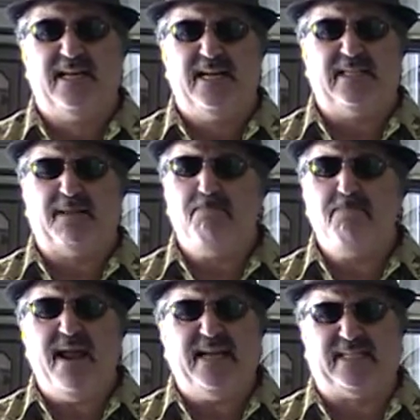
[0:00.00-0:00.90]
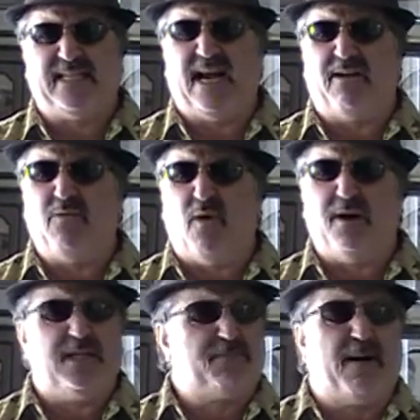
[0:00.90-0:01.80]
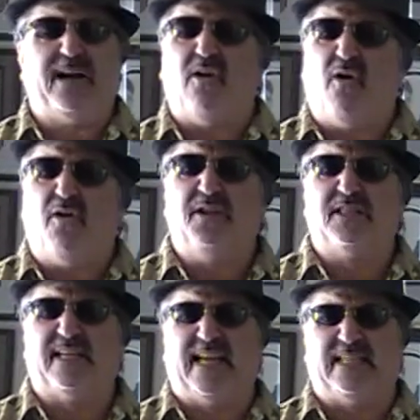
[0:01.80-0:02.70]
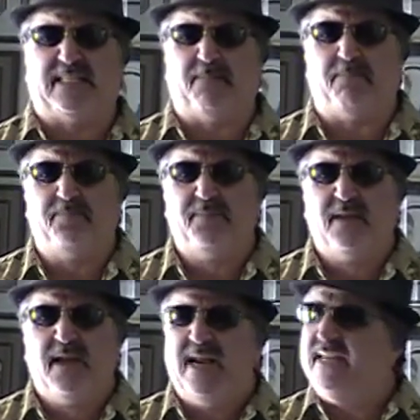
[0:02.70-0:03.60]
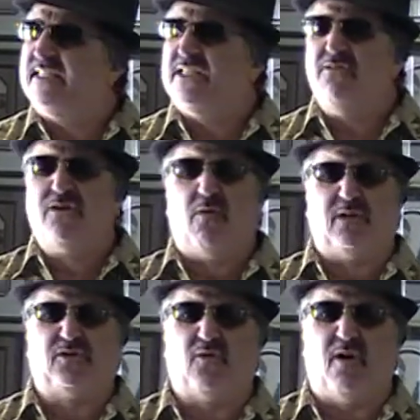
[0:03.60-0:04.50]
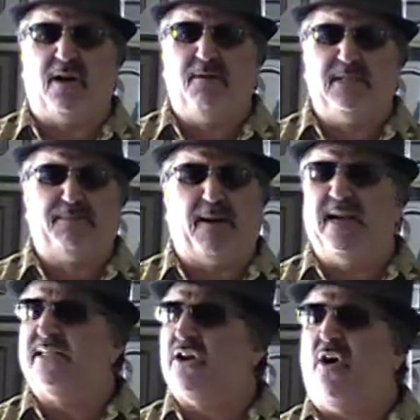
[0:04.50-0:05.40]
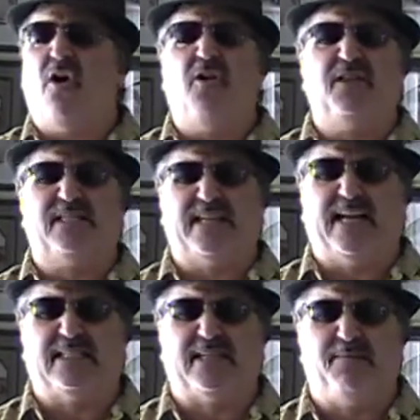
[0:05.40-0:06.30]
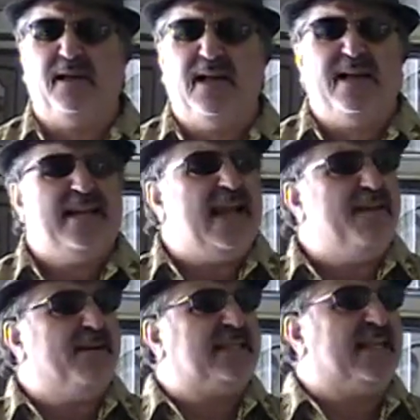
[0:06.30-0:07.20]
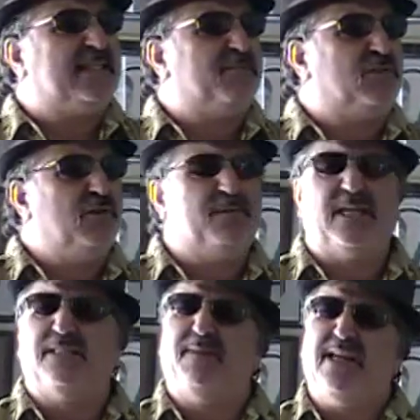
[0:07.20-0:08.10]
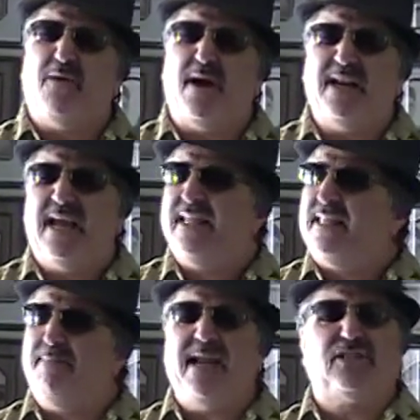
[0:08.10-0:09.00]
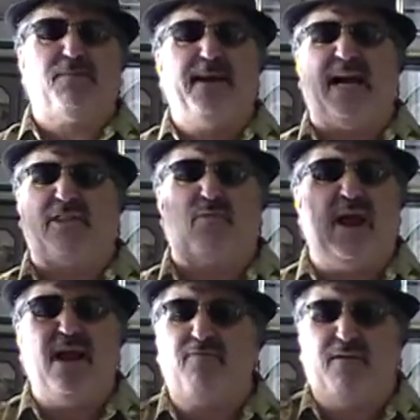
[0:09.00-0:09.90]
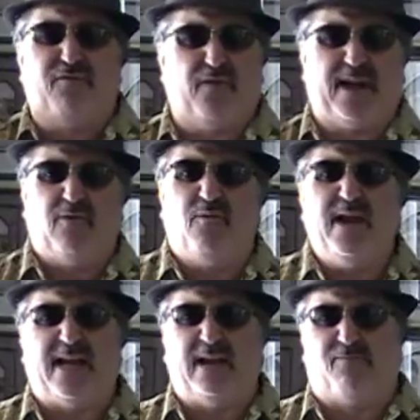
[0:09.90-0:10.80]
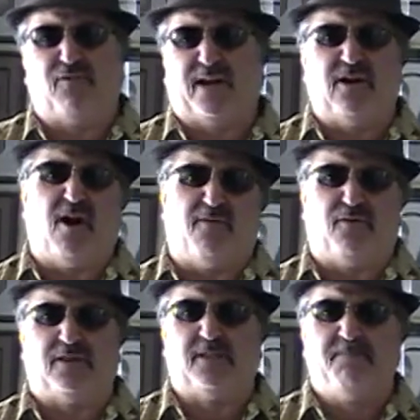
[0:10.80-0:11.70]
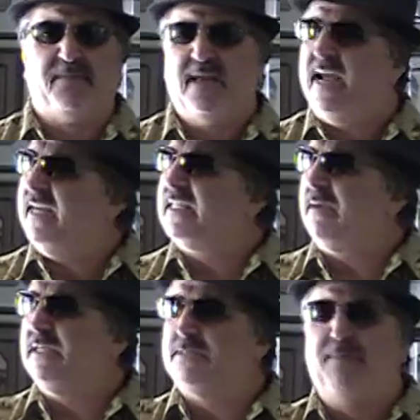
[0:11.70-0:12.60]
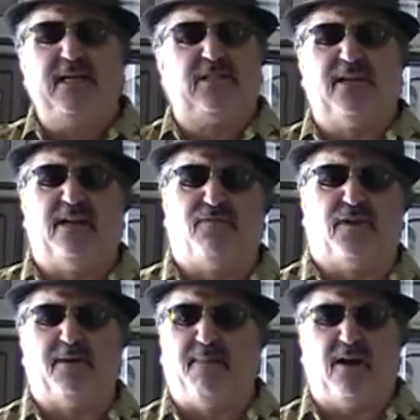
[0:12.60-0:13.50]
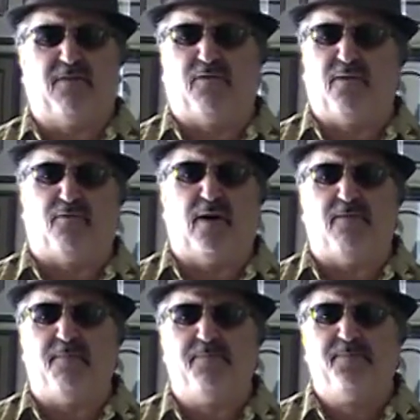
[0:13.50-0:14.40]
It's amazing how he won despite all this against him. And he's still going strong despite all this against him. Yeah, he may say some stupid things, but you know what? The man should be out there every freaking week at a freaking conference. Anytime he speaks, he'll get a freaking microphone in front of him.